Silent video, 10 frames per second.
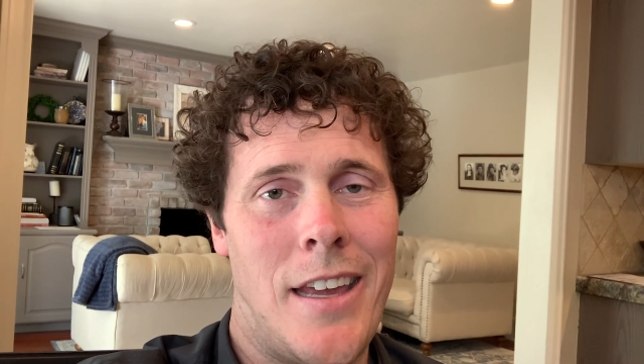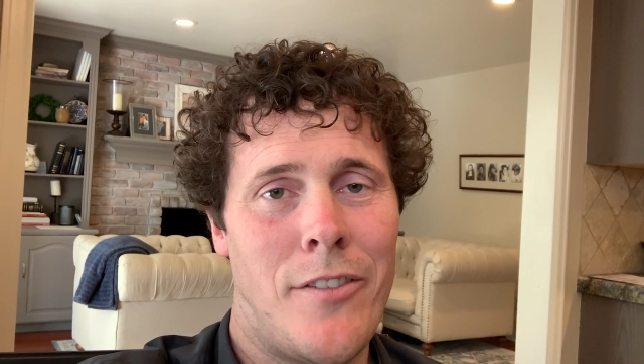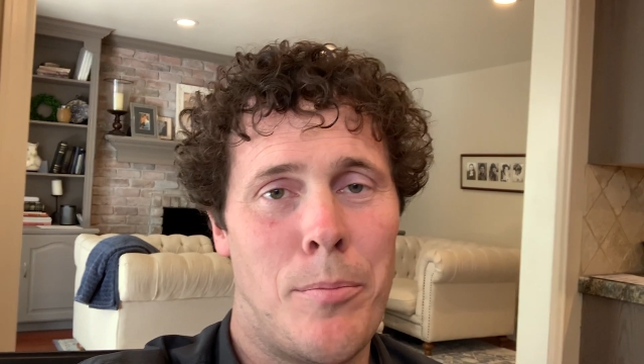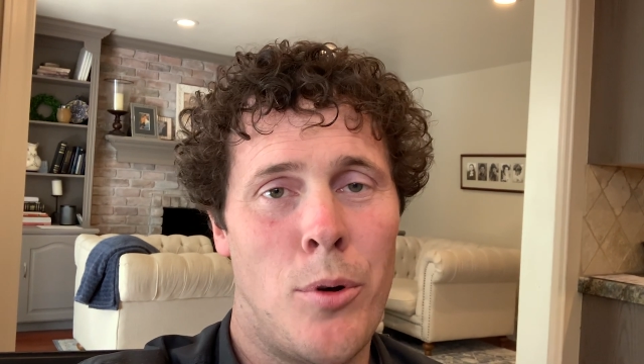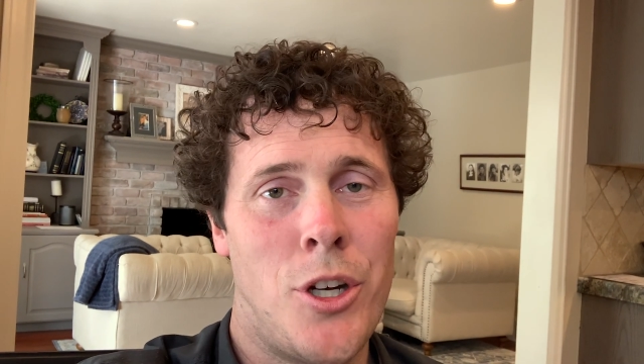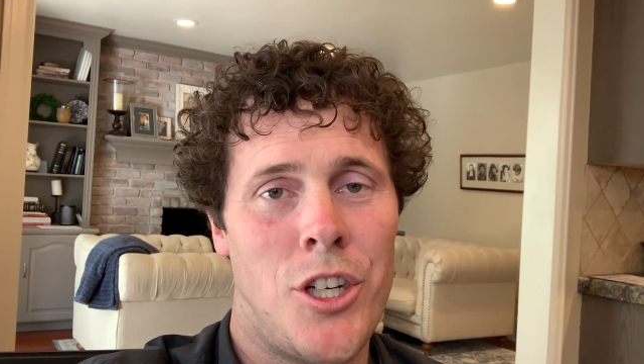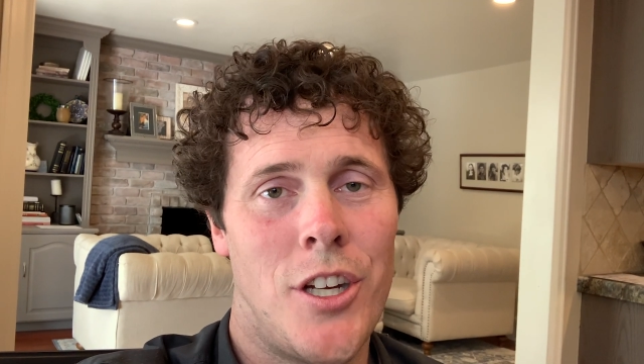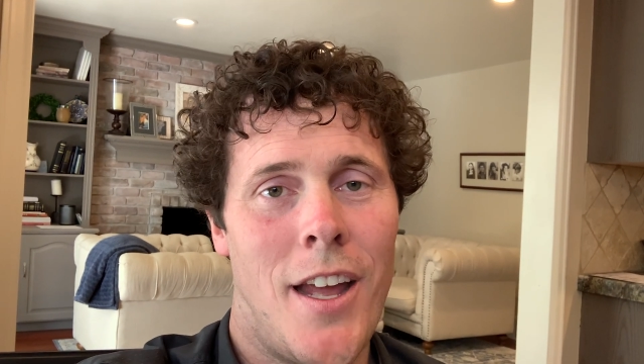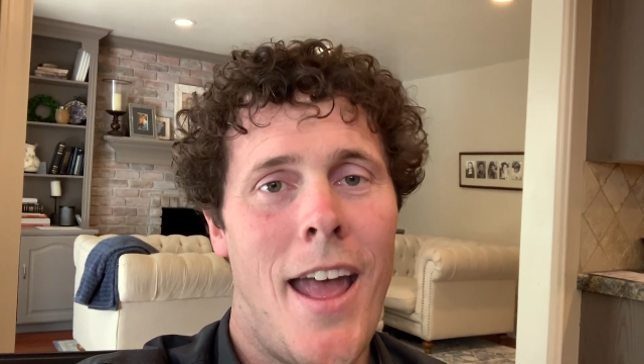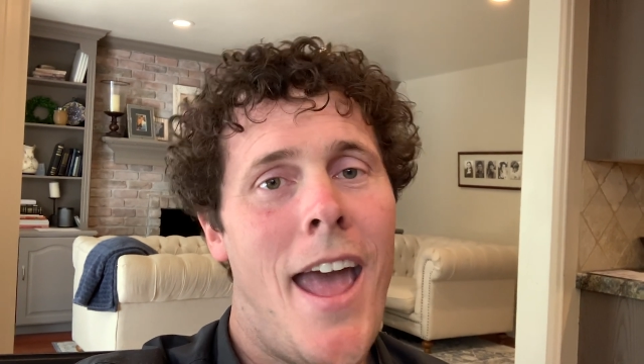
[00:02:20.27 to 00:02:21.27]
You have to
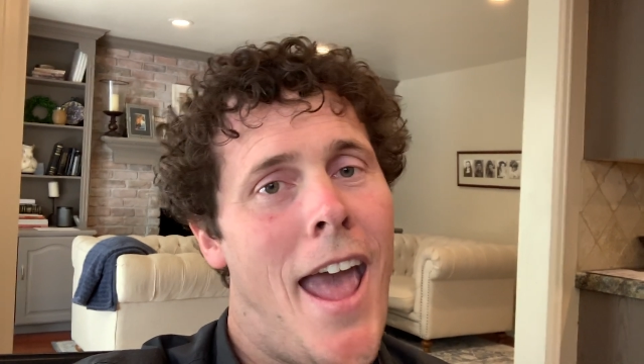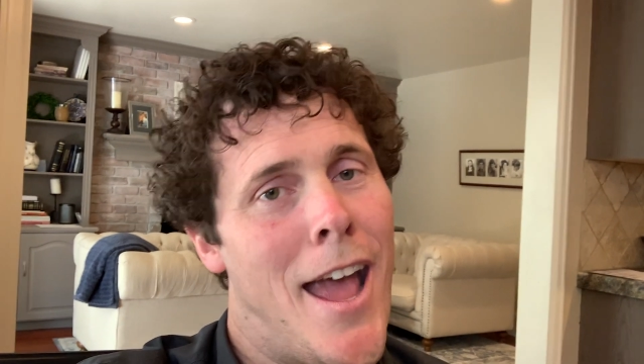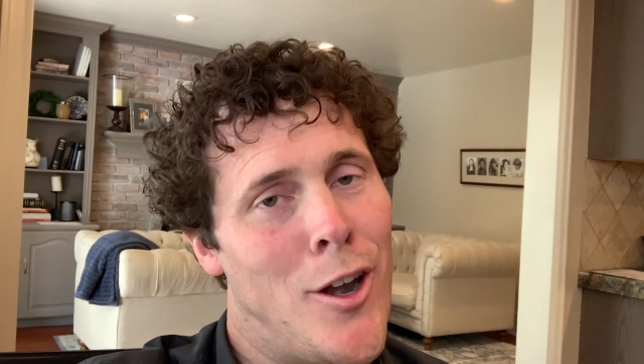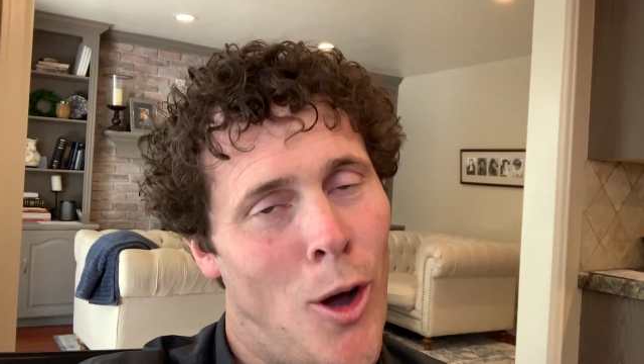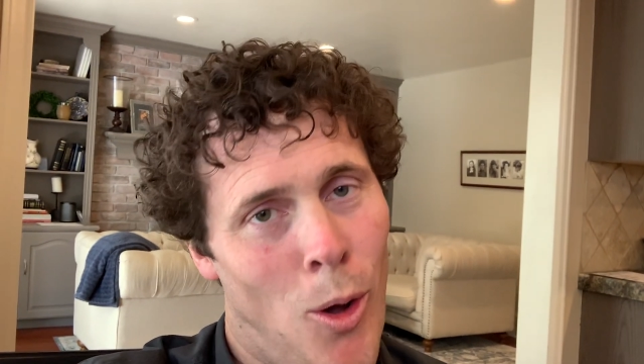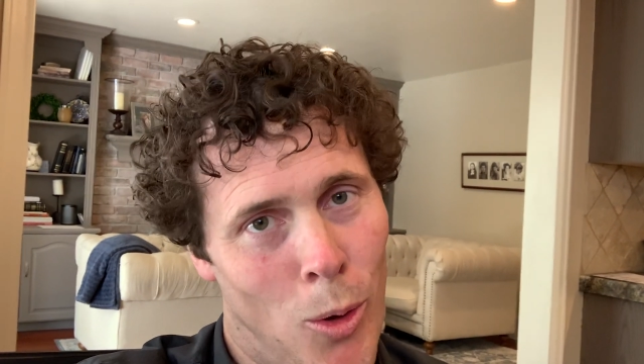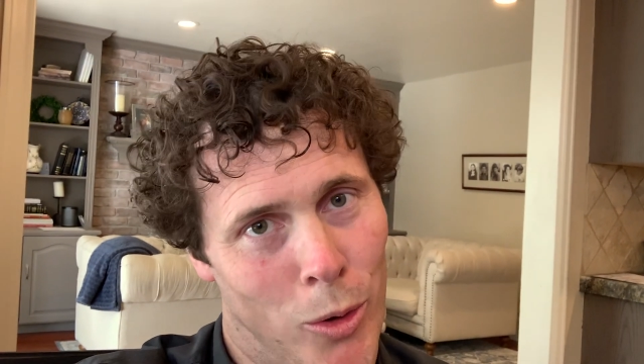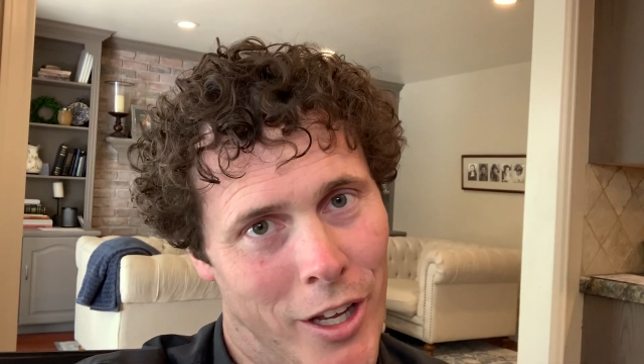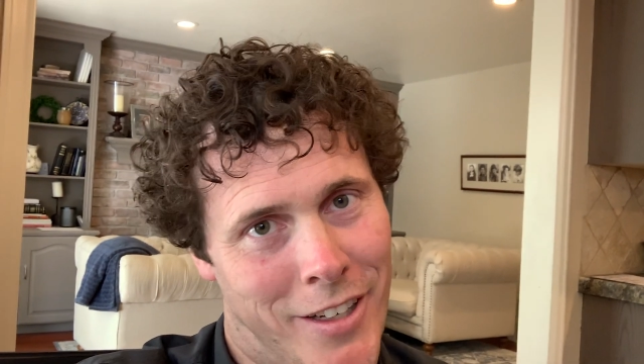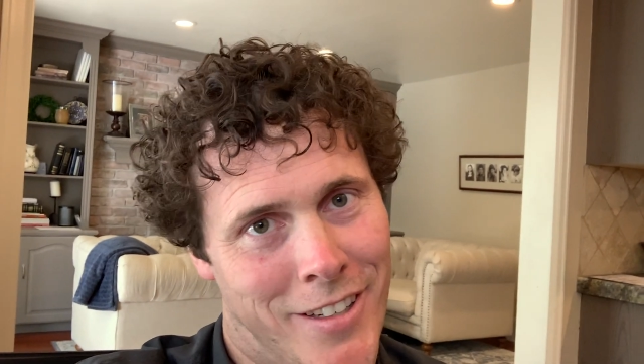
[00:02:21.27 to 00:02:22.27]
push and
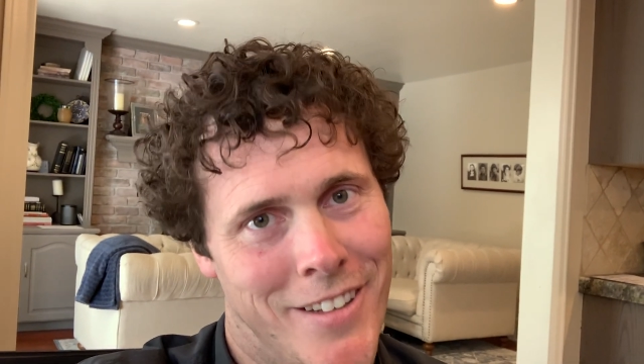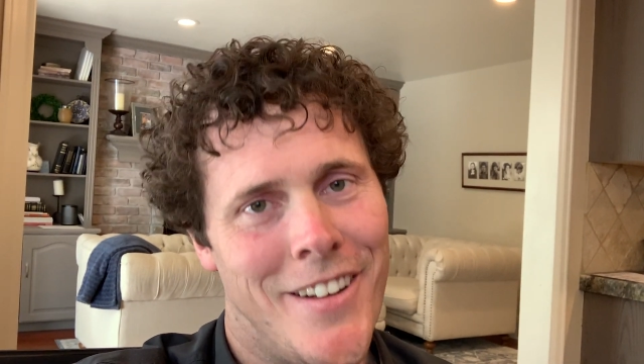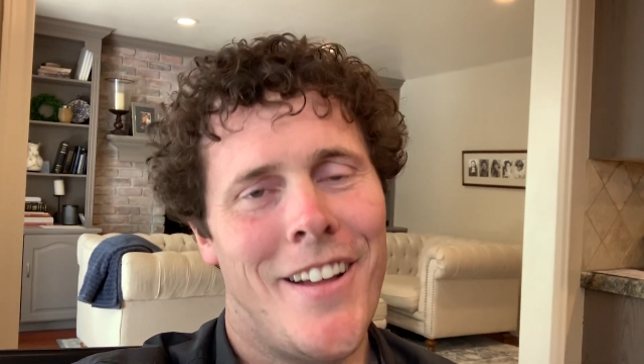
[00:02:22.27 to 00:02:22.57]
hold it.